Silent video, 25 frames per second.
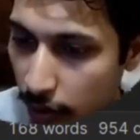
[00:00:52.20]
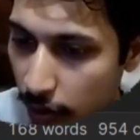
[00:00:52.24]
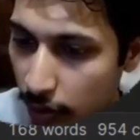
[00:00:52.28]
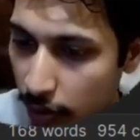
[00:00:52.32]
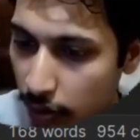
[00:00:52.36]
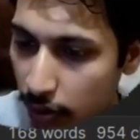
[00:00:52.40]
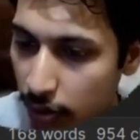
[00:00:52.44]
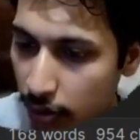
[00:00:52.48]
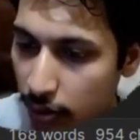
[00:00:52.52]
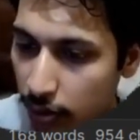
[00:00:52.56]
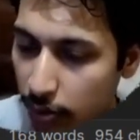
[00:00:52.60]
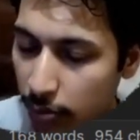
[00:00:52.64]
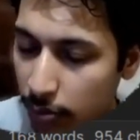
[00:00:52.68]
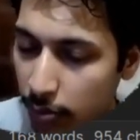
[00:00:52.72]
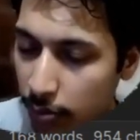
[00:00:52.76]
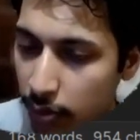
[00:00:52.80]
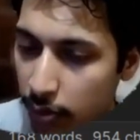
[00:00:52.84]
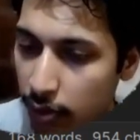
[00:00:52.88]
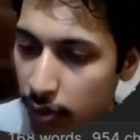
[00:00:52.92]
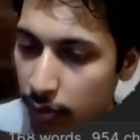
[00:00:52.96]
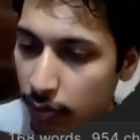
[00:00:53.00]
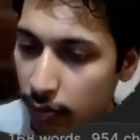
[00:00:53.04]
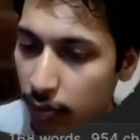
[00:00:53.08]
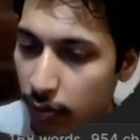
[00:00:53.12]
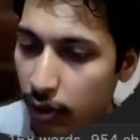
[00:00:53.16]
What does the
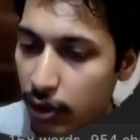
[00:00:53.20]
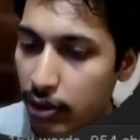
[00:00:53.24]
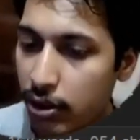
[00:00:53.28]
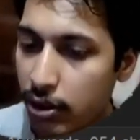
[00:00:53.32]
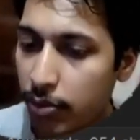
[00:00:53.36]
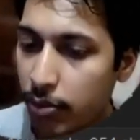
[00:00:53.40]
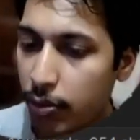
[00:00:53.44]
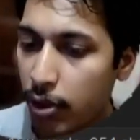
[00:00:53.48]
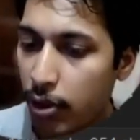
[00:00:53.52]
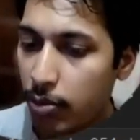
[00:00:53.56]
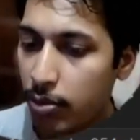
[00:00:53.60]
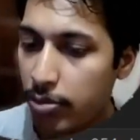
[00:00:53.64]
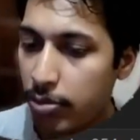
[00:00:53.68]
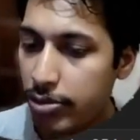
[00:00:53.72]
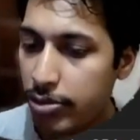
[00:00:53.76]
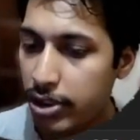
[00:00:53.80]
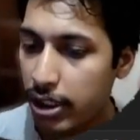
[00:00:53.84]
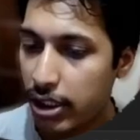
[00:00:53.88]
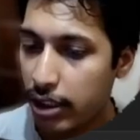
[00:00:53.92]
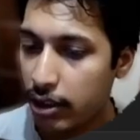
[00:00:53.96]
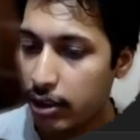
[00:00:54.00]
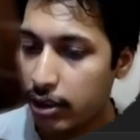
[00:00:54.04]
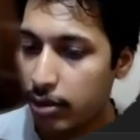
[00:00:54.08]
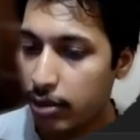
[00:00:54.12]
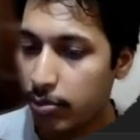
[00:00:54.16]
problem say?
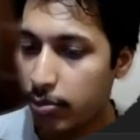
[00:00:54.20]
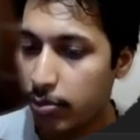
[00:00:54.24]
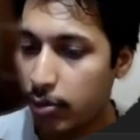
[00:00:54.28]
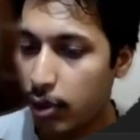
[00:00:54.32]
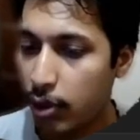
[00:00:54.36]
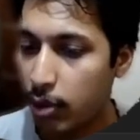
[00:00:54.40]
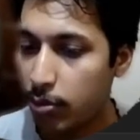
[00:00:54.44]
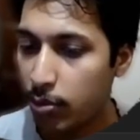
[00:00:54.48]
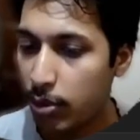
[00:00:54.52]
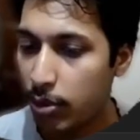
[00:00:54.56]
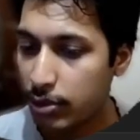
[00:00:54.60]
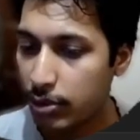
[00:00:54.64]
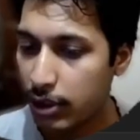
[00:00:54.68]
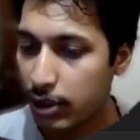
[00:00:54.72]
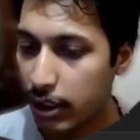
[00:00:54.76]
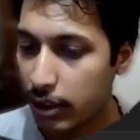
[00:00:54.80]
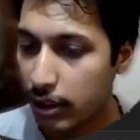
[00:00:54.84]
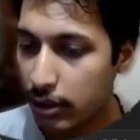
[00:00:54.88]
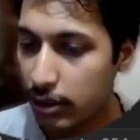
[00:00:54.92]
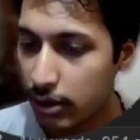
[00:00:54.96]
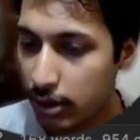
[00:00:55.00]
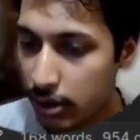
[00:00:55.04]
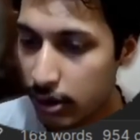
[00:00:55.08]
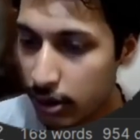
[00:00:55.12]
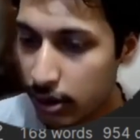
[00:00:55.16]
Problem say
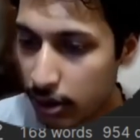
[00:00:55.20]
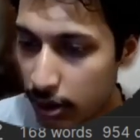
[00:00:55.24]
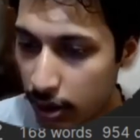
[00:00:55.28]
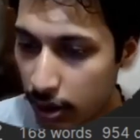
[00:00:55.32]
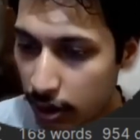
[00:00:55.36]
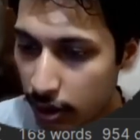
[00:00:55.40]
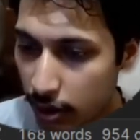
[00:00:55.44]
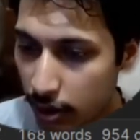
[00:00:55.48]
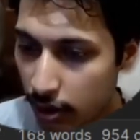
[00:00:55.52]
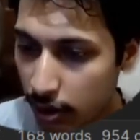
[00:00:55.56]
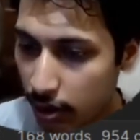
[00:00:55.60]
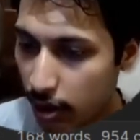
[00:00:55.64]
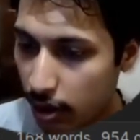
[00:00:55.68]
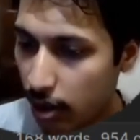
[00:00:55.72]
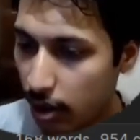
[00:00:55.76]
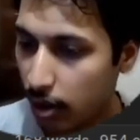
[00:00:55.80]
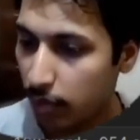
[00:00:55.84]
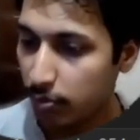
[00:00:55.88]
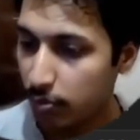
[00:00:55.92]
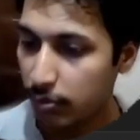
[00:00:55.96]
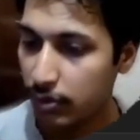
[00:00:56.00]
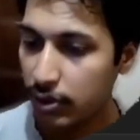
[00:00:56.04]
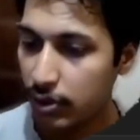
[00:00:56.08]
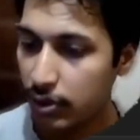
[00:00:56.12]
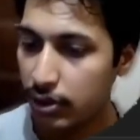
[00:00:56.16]
Ram,
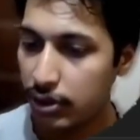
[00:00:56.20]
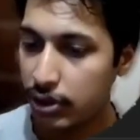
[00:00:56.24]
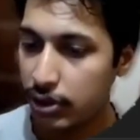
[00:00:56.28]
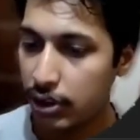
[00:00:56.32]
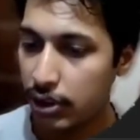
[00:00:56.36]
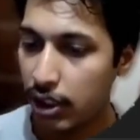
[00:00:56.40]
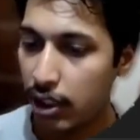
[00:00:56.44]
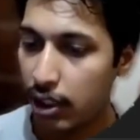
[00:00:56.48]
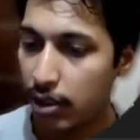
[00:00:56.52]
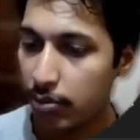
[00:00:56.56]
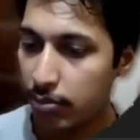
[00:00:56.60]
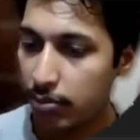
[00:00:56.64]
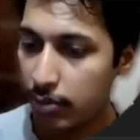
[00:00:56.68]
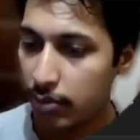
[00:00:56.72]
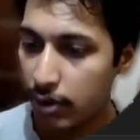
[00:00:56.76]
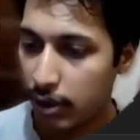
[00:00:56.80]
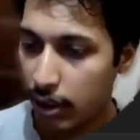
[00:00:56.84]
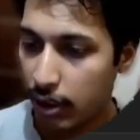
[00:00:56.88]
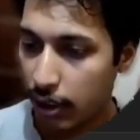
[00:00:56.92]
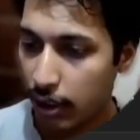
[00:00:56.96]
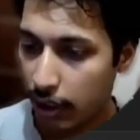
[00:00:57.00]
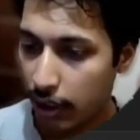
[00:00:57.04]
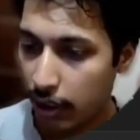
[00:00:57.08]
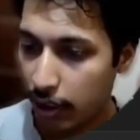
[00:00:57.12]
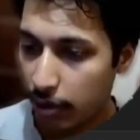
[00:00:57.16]
Shyam and
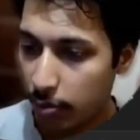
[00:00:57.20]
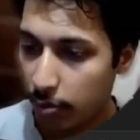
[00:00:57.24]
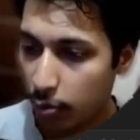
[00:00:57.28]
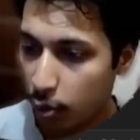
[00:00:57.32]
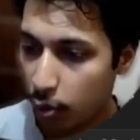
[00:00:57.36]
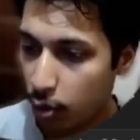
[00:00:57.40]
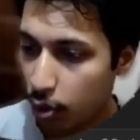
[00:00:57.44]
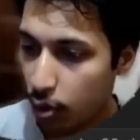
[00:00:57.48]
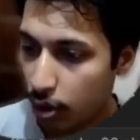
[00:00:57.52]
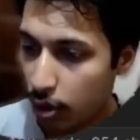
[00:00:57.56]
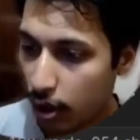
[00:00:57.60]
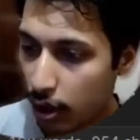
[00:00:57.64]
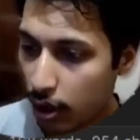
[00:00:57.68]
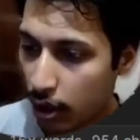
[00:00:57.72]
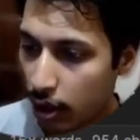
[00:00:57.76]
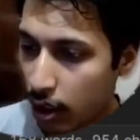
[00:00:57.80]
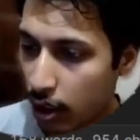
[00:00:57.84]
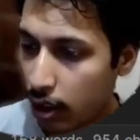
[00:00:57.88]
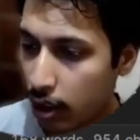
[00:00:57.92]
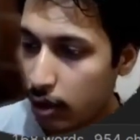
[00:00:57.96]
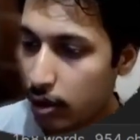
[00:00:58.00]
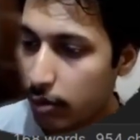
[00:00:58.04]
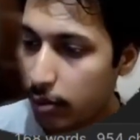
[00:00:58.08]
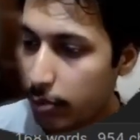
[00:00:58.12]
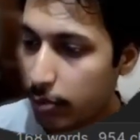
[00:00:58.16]
Mohan are the best
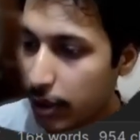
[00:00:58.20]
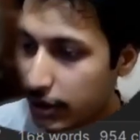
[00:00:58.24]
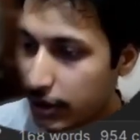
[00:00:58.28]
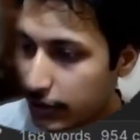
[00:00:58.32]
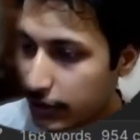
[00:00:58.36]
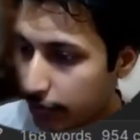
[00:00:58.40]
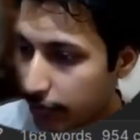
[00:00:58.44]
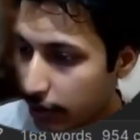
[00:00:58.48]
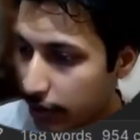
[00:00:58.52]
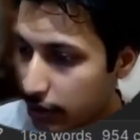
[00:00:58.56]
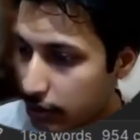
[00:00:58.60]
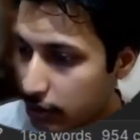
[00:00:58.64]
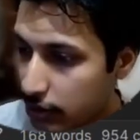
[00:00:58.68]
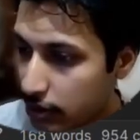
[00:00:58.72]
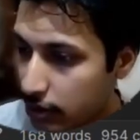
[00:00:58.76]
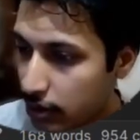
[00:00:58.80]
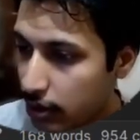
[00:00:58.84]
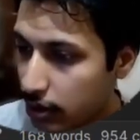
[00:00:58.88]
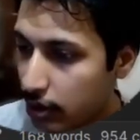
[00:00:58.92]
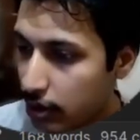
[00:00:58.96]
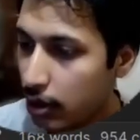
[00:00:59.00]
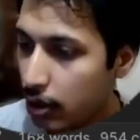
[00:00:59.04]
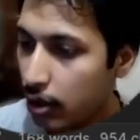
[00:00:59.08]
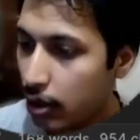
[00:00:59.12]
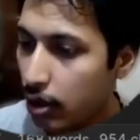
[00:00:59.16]
friends.
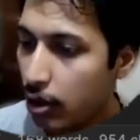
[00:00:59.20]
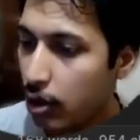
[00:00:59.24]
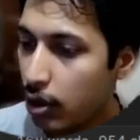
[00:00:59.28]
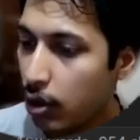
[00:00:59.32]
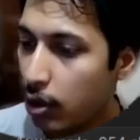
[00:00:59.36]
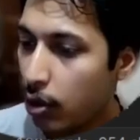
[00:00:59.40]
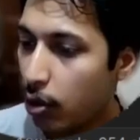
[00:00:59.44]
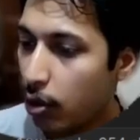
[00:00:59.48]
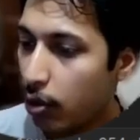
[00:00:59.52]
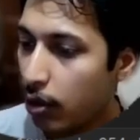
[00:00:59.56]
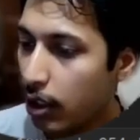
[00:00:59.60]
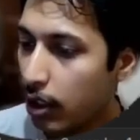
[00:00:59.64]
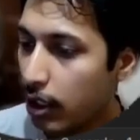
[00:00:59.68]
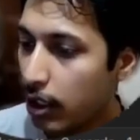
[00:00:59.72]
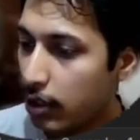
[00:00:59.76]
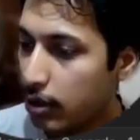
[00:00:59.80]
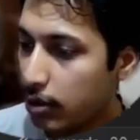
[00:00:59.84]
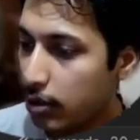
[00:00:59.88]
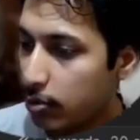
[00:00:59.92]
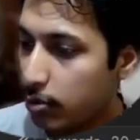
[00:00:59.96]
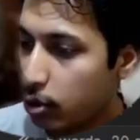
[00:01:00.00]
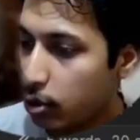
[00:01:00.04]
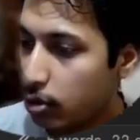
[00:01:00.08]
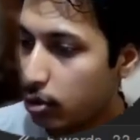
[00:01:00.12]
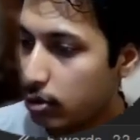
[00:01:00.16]
All are the born
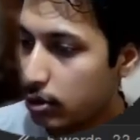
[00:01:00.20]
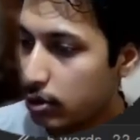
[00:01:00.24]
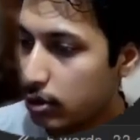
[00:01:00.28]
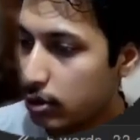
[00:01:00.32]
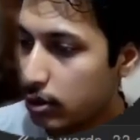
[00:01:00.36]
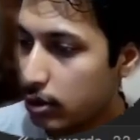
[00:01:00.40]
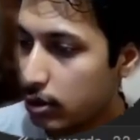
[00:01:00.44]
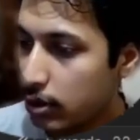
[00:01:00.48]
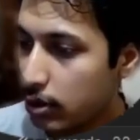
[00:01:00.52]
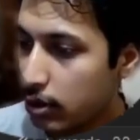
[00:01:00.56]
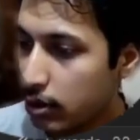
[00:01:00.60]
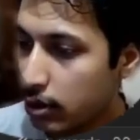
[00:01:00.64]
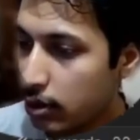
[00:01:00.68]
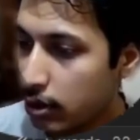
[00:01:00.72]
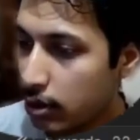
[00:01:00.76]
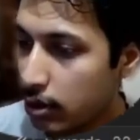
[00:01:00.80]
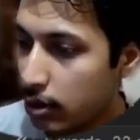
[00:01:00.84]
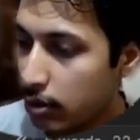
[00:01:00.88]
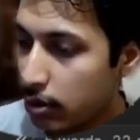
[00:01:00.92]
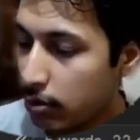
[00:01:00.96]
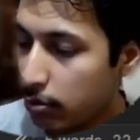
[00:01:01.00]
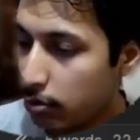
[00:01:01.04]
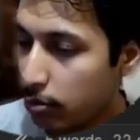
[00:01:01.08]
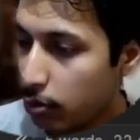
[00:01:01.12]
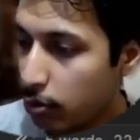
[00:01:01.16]
in
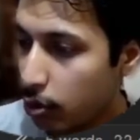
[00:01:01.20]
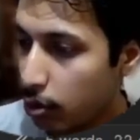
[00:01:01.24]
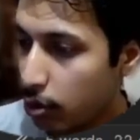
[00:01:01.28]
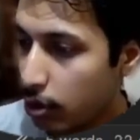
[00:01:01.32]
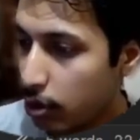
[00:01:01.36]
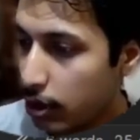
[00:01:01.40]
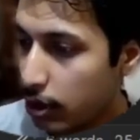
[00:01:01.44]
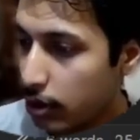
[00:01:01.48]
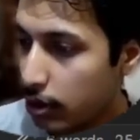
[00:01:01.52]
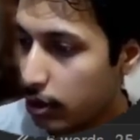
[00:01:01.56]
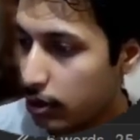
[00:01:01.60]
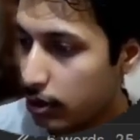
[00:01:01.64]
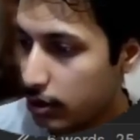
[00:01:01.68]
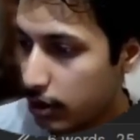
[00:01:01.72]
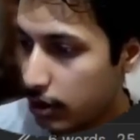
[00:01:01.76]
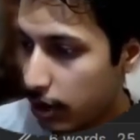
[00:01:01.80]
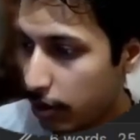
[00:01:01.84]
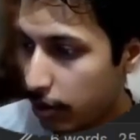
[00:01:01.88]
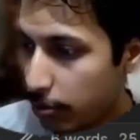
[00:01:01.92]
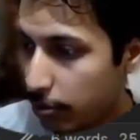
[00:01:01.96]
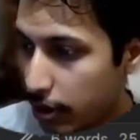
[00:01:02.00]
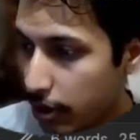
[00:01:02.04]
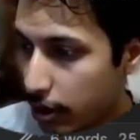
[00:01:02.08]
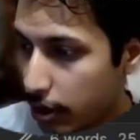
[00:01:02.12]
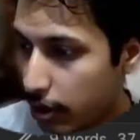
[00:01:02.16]
the same year and
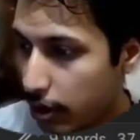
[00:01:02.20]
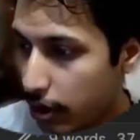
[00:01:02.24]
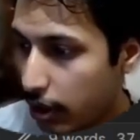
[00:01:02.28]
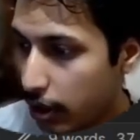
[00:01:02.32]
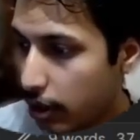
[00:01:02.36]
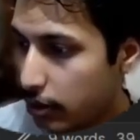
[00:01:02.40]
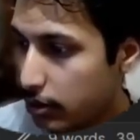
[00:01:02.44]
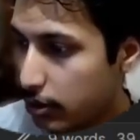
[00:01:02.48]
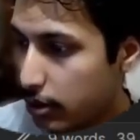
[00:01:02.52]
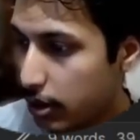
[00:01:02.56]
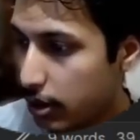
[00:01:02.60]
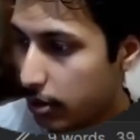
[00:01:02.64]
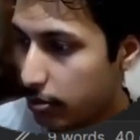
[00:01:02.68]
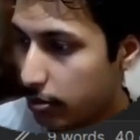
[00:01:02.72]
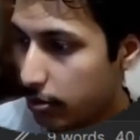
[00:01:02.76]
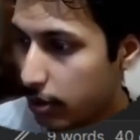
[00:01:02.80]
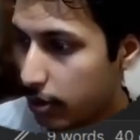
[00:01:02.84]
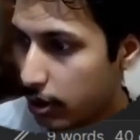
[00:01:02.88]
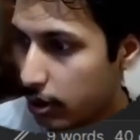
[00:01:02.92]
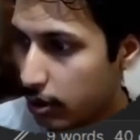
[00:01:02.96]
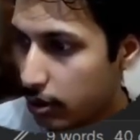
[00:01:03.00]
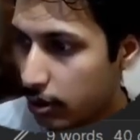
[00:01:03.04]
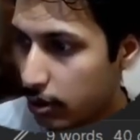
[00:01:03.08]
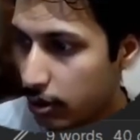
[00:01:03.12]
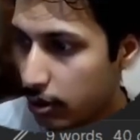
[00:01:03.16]
same month.
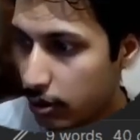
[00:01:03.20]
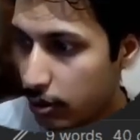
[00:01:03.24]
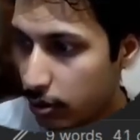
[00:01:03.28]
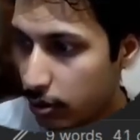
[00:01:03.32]
Okay.